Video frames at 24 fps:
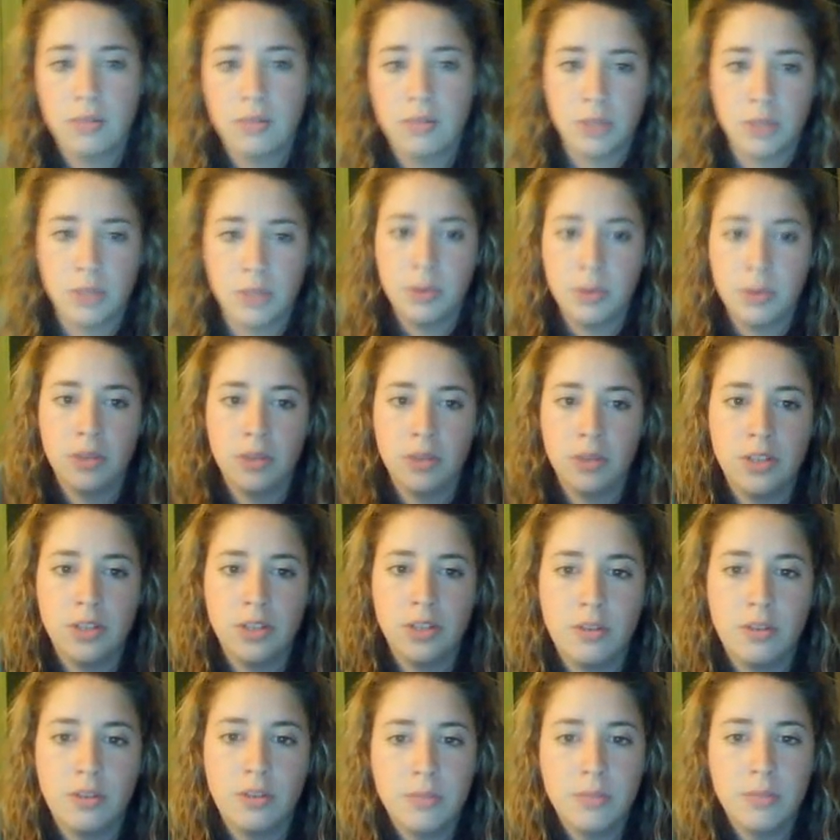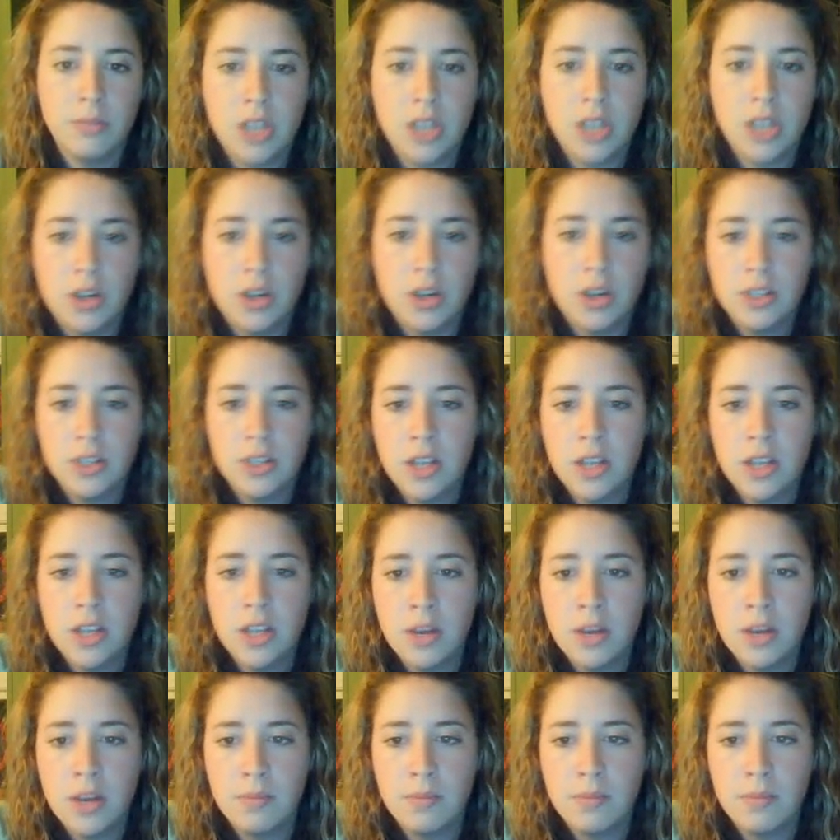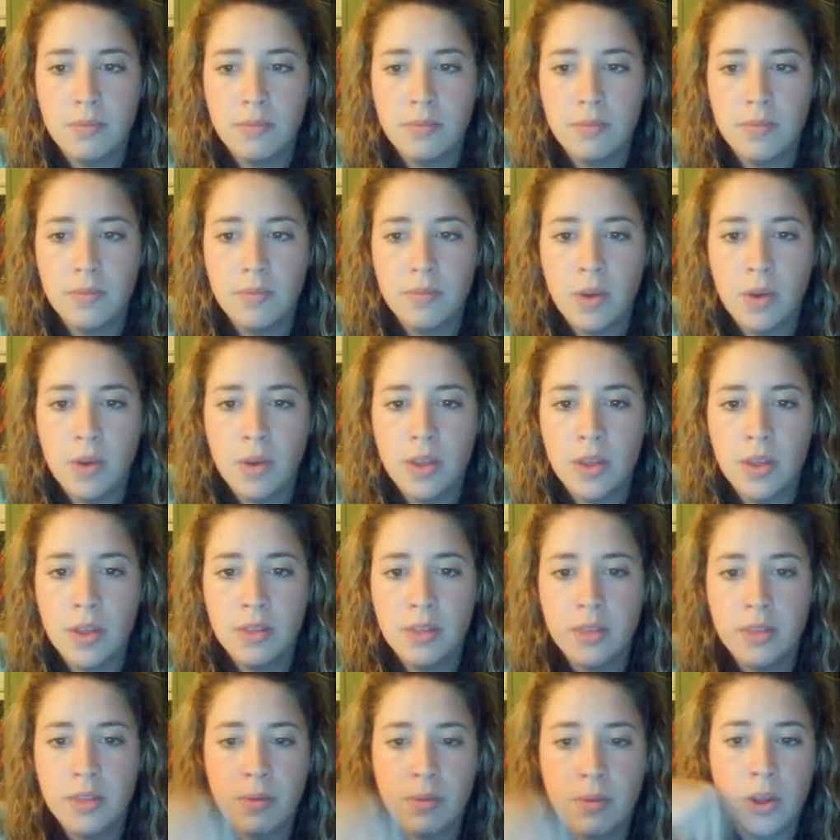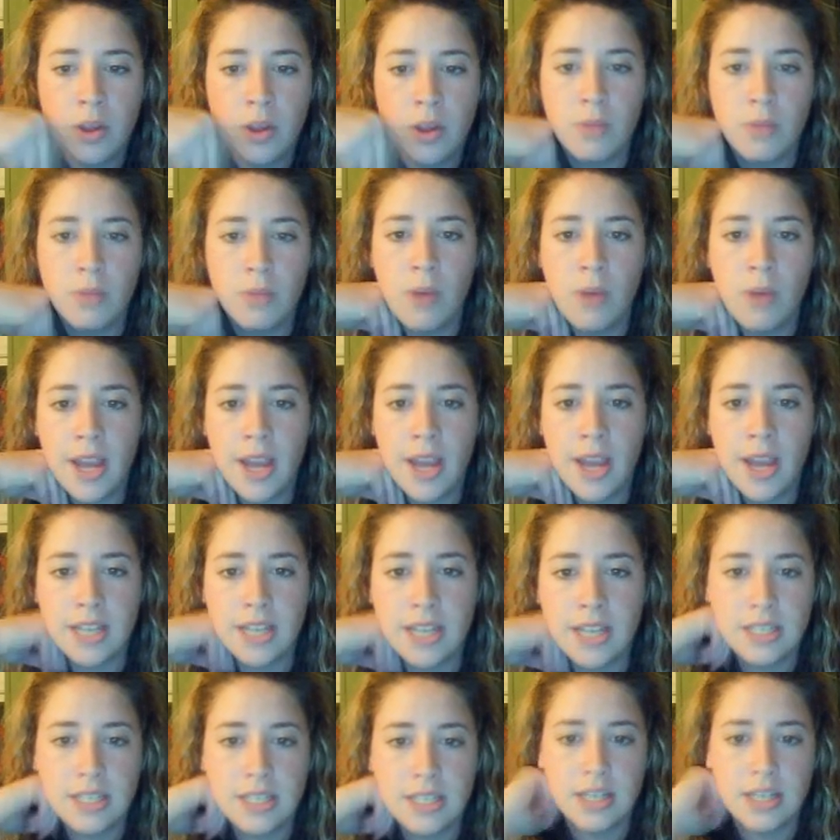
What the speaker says: which both of these are over my standards, on the one on the right,